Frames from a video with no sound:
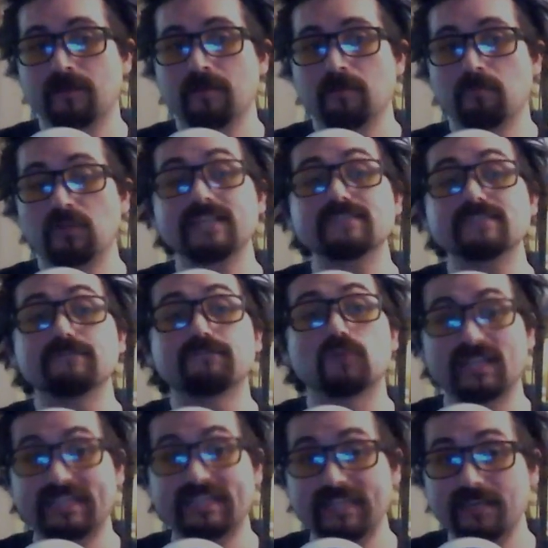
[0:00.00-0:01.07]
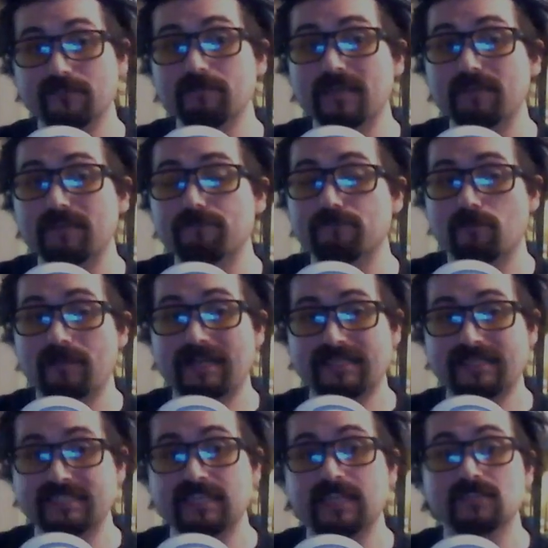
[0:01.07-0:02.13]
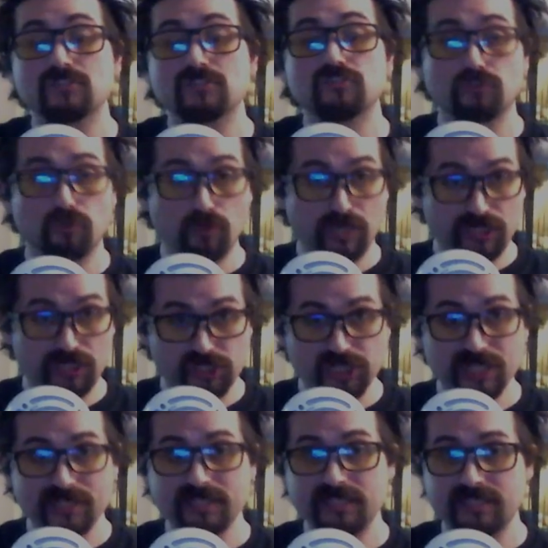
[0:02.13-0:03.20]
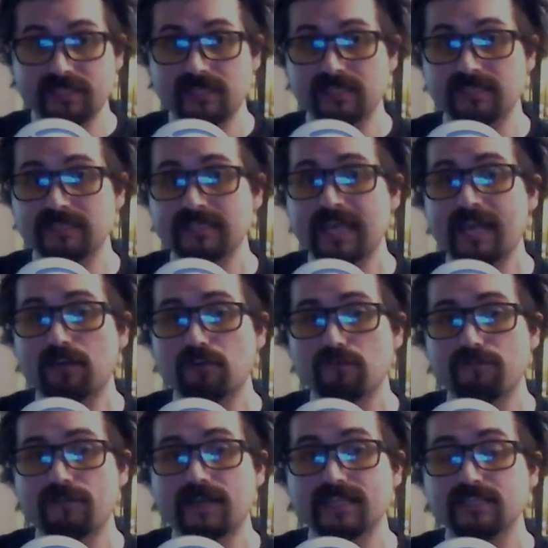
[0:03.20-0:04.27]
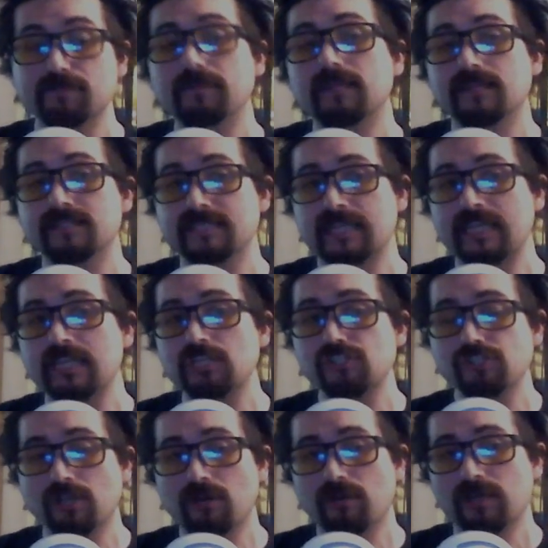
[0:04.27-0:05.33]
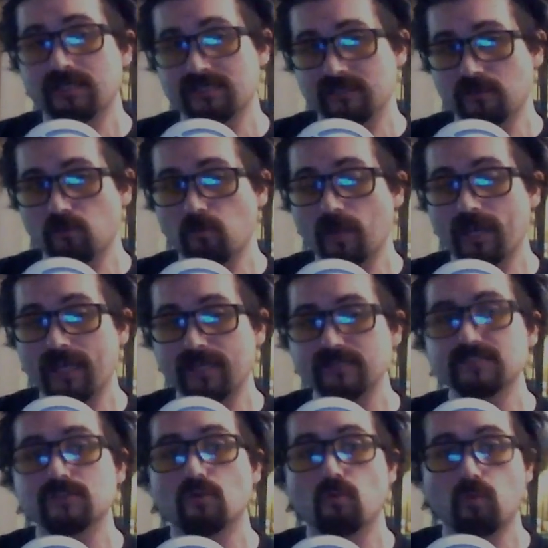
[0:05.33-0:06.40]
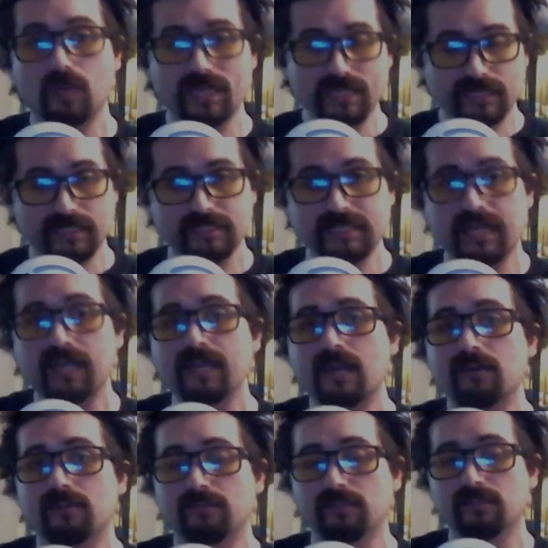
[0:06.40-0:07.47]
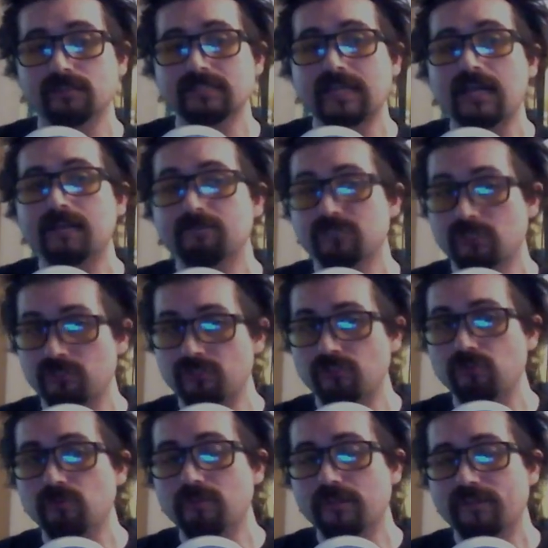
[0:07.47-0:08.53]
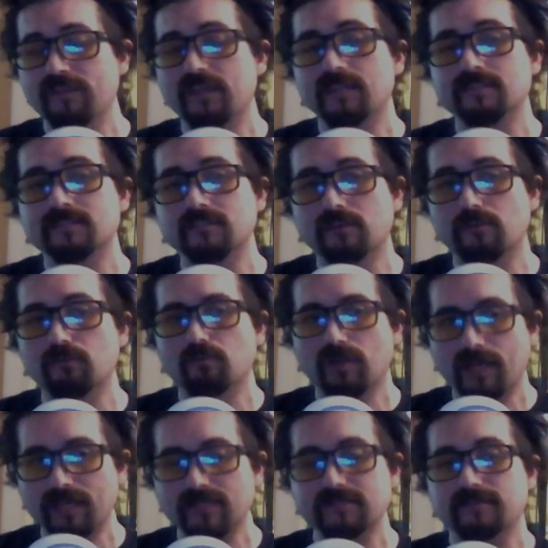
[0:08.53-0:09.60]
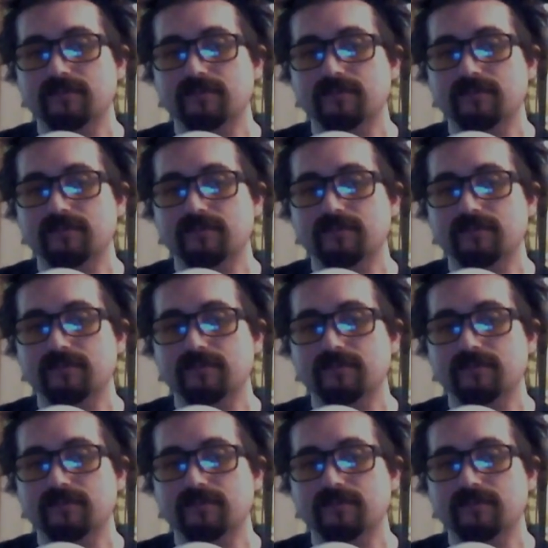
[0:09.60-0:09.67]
Please forgive me for my sins through Jesus' sacrifice, because he showed us the way, so we can take out a little time to do the things that are right.